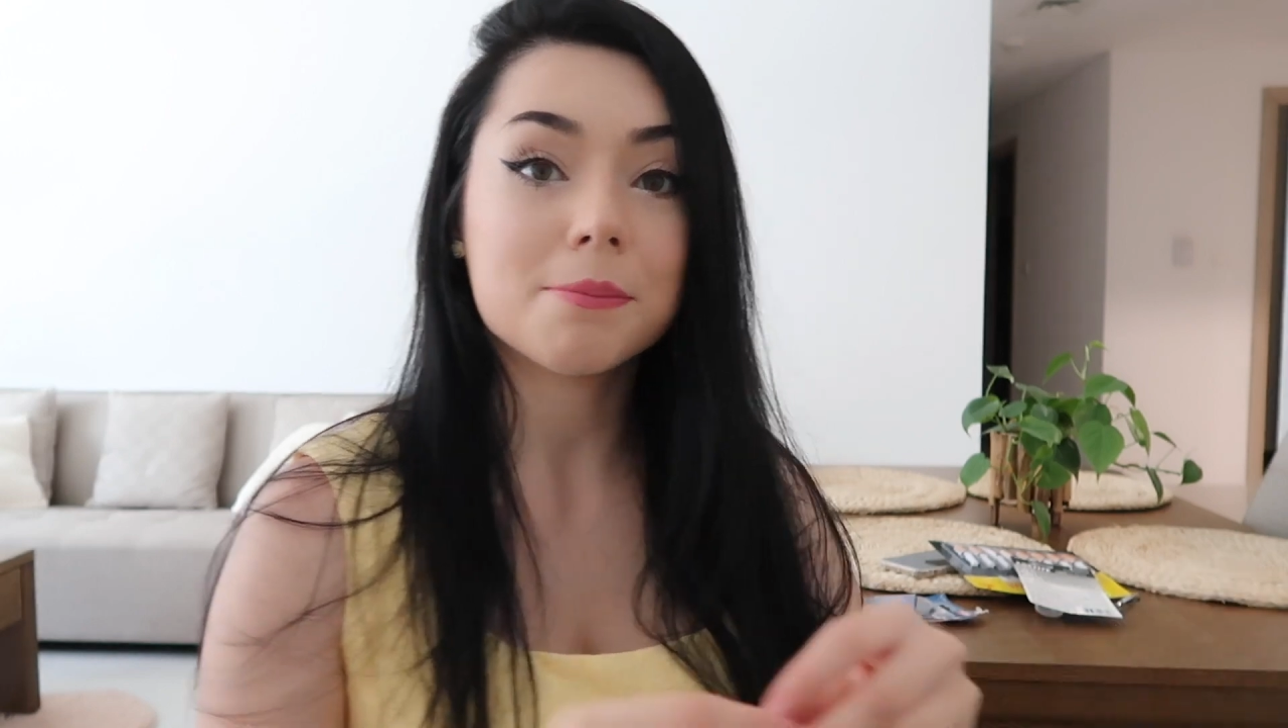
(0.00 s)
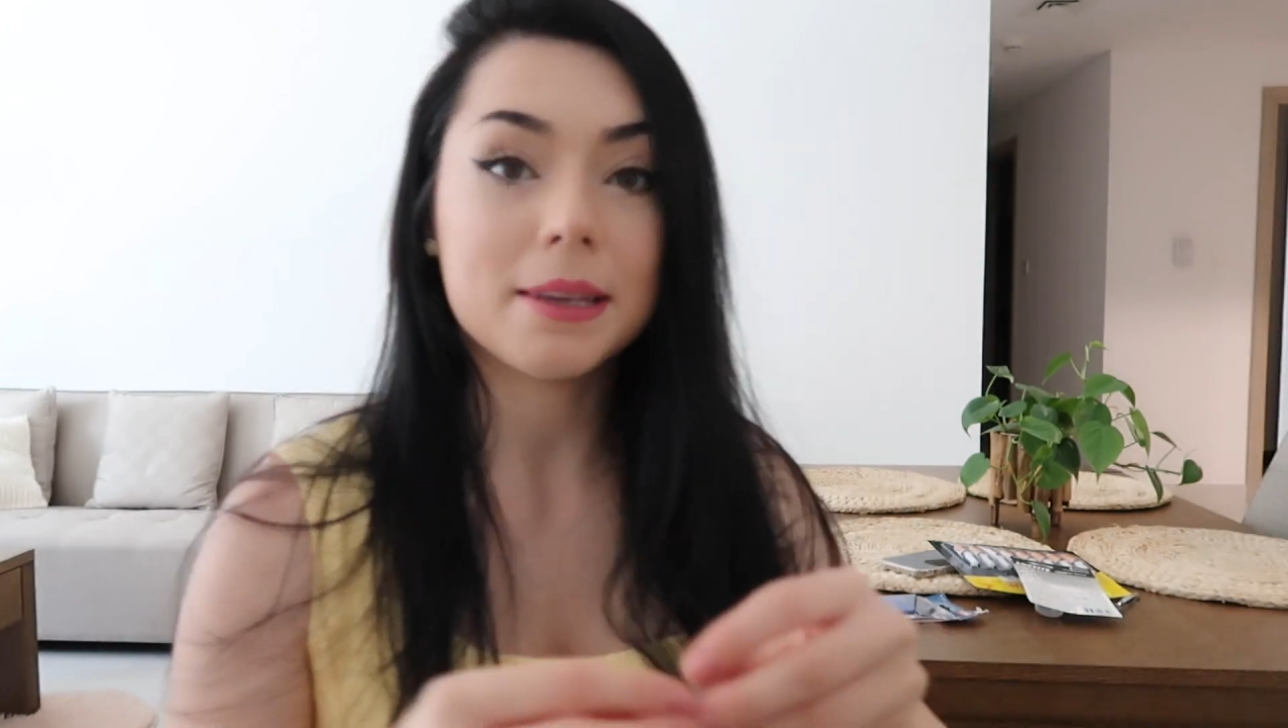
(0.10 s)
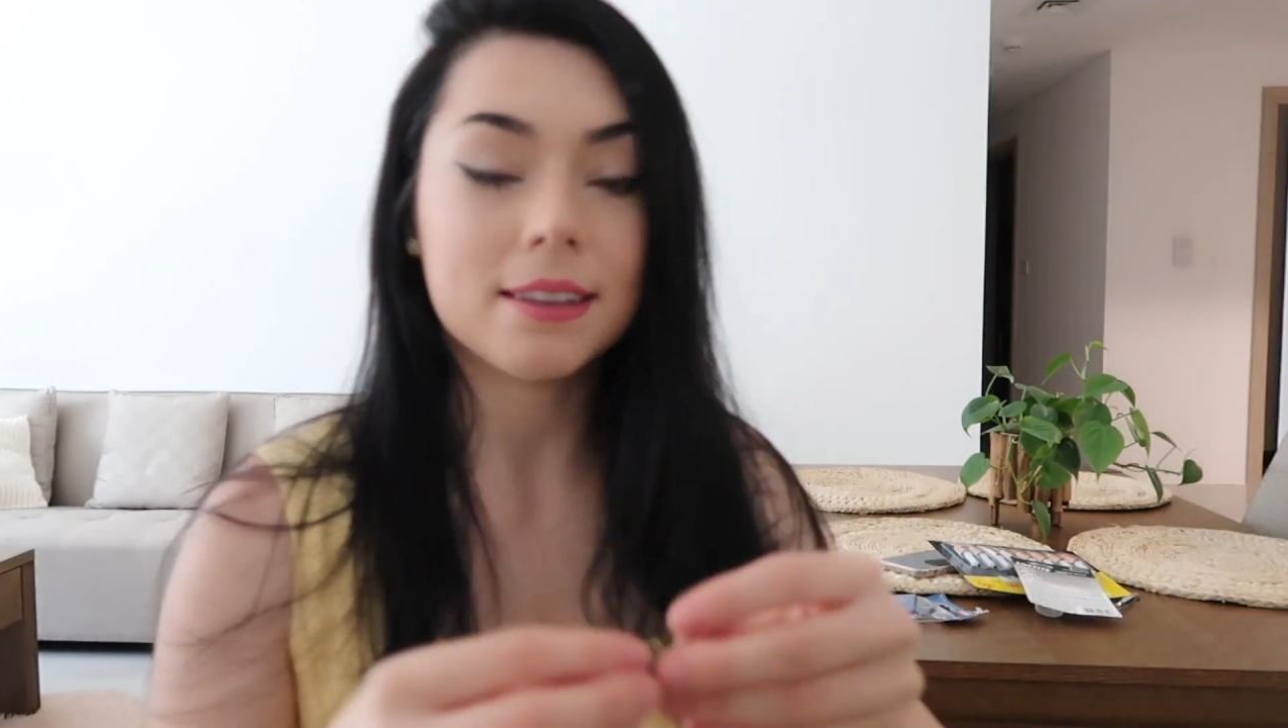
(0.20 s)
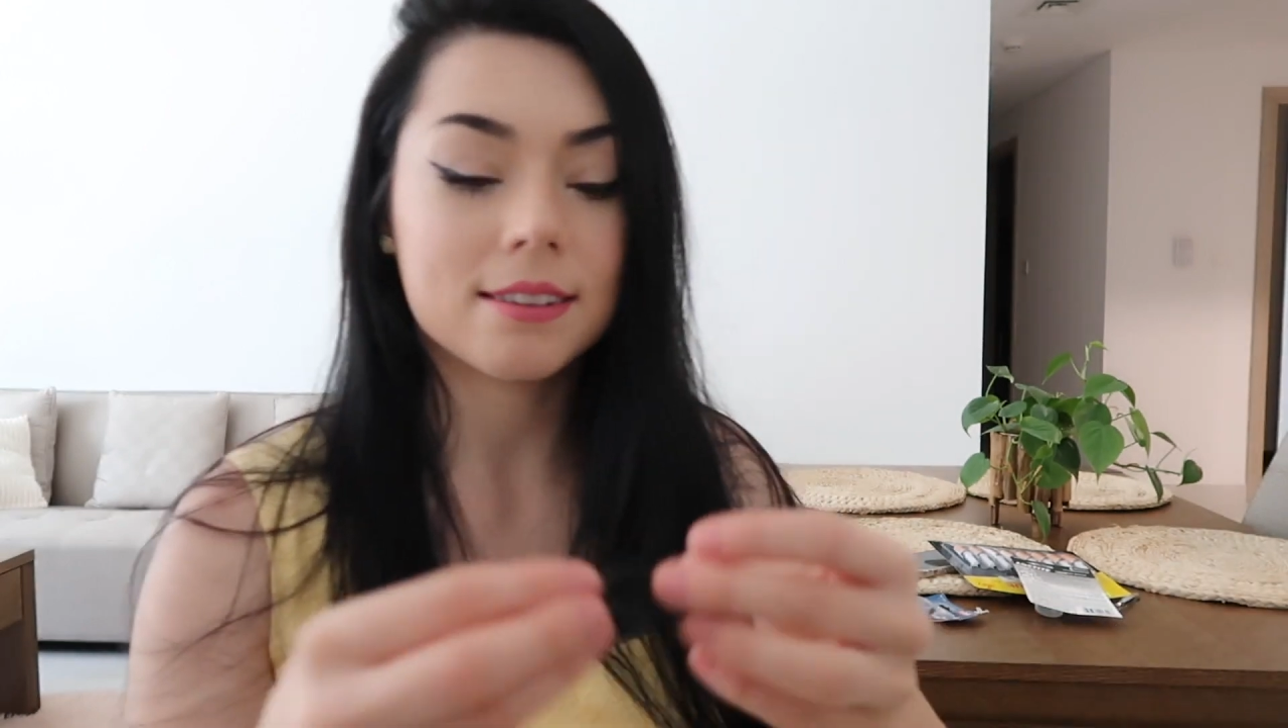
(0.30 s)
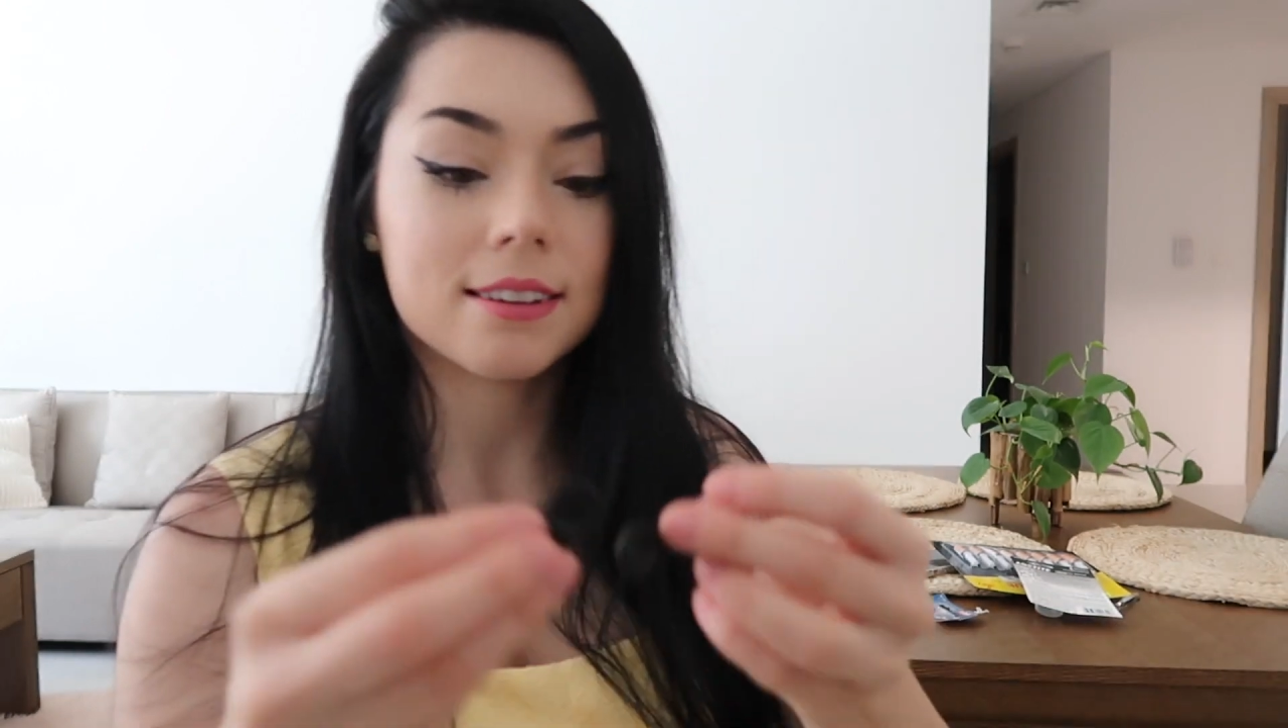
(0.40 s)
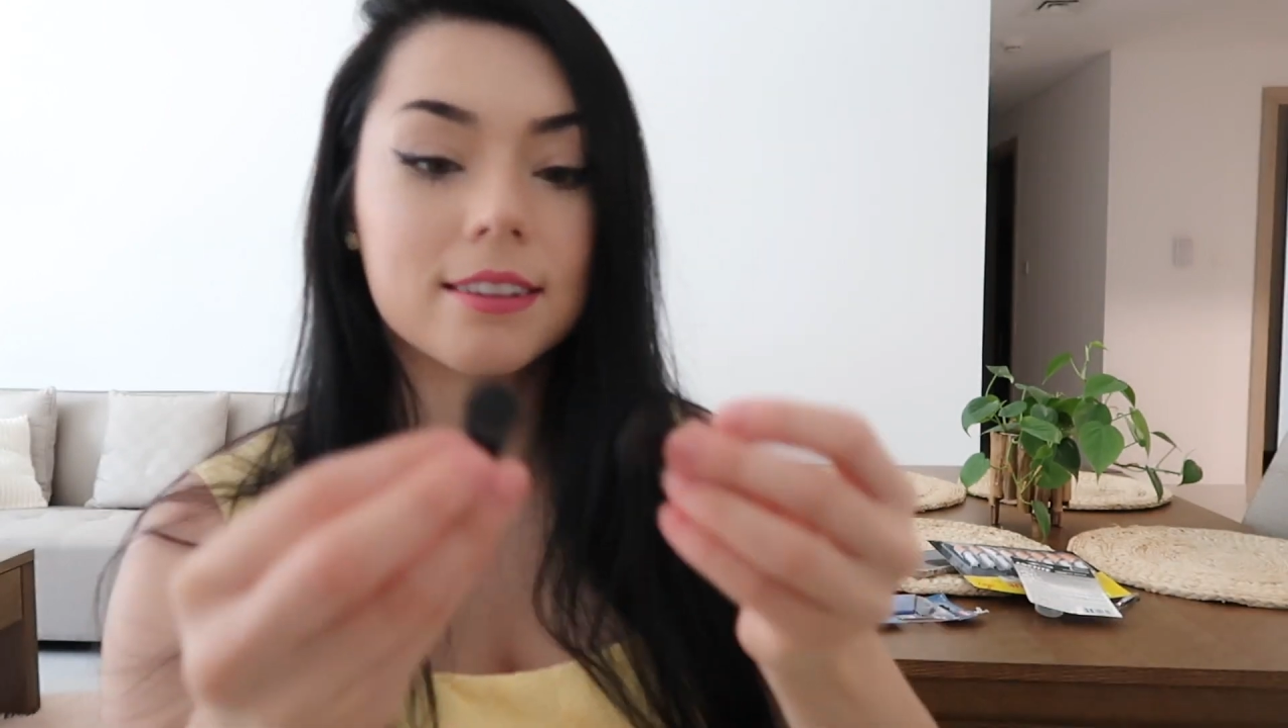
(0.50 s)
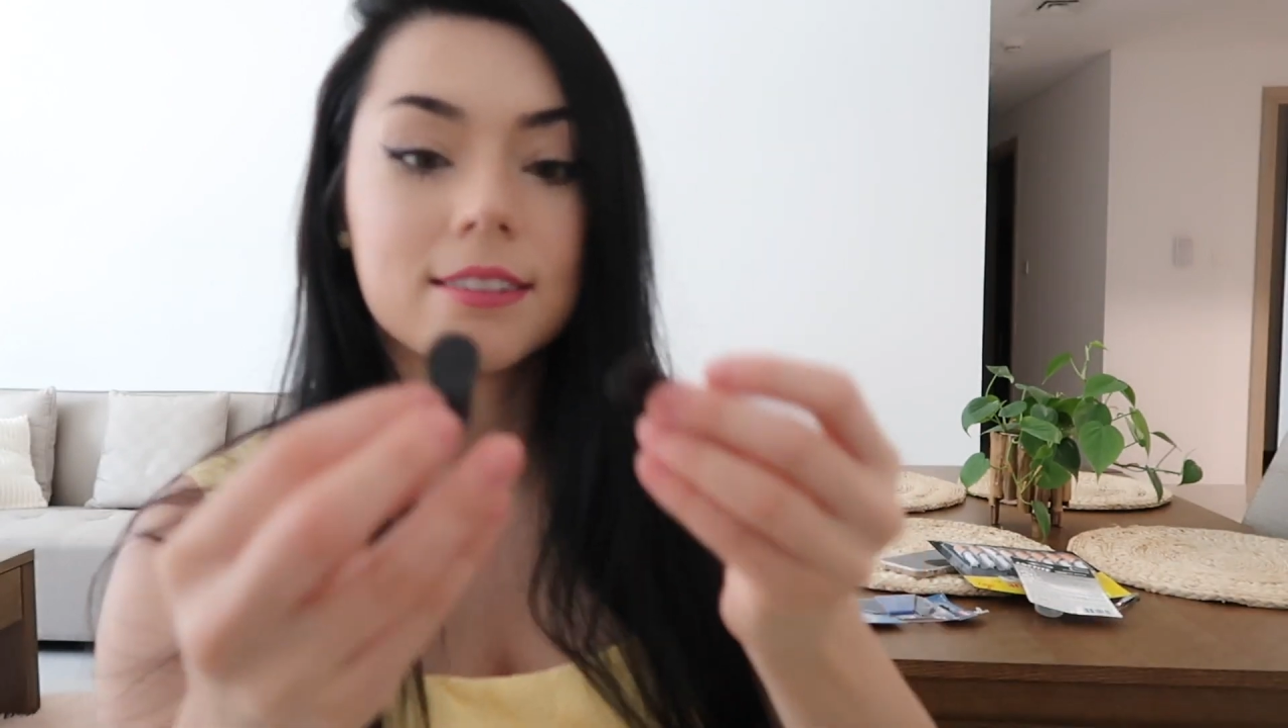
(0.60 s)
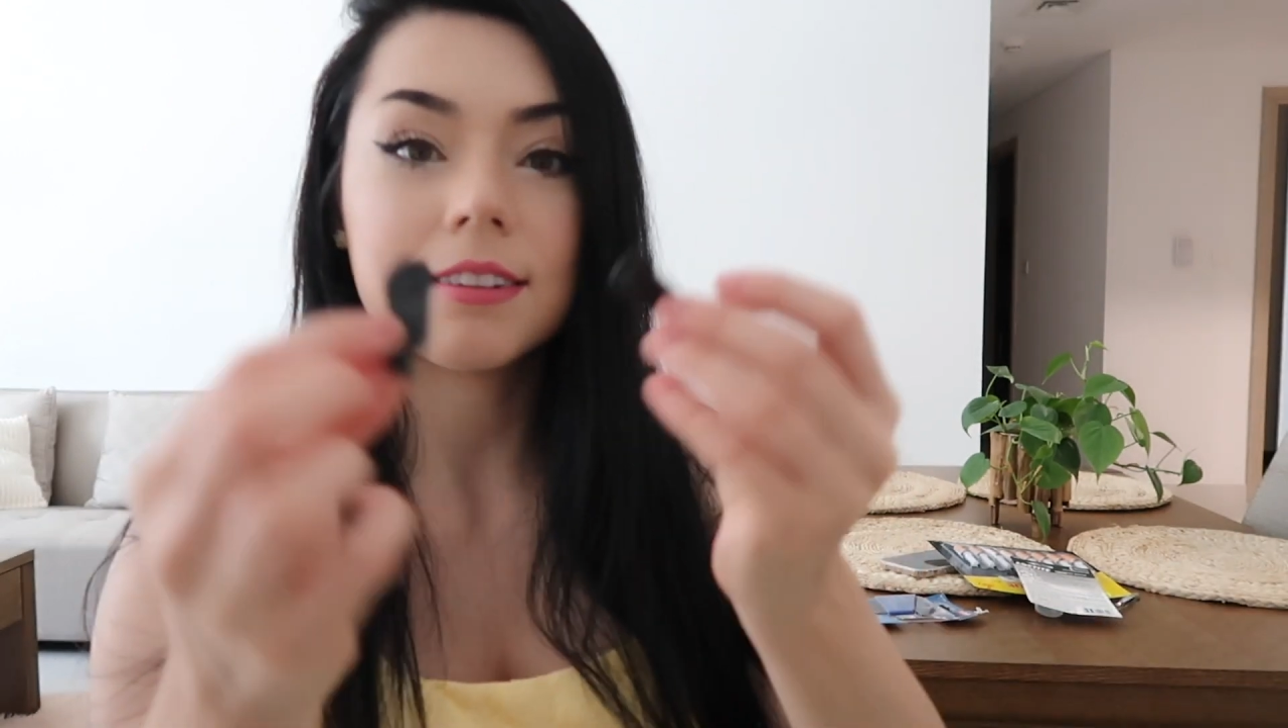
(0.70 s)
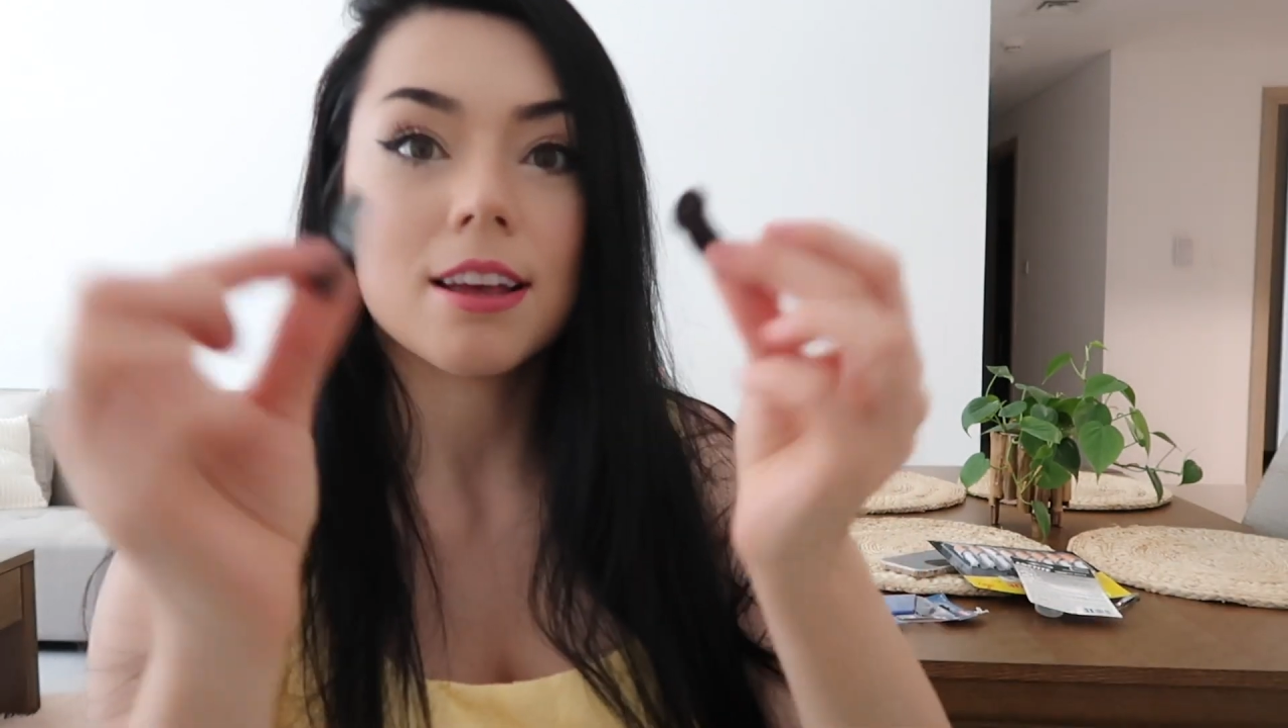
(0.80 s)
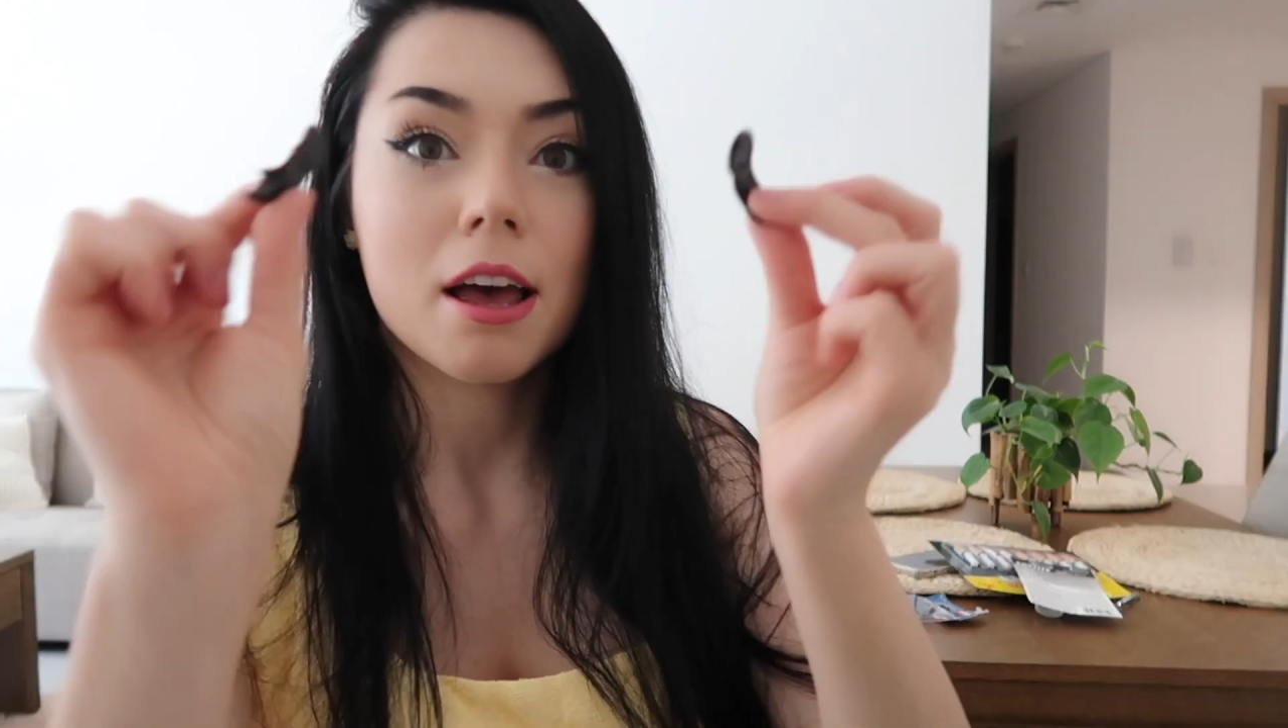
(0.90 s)

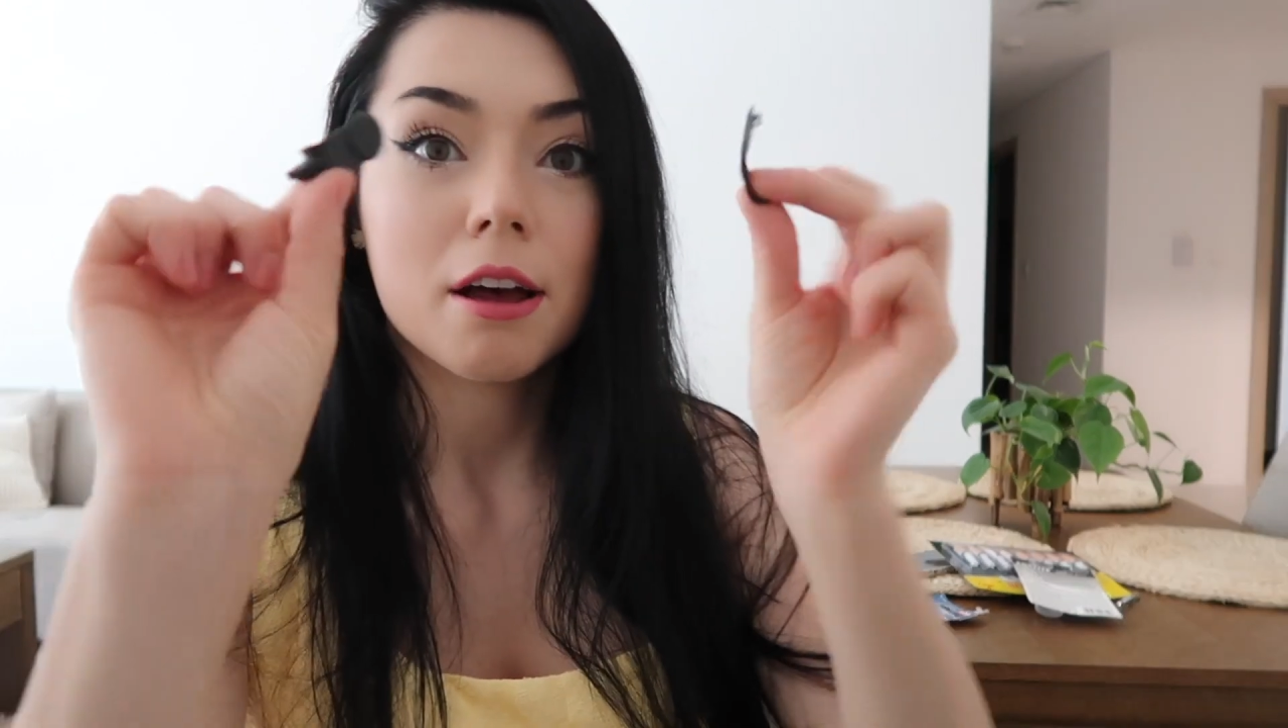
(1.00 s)
pieces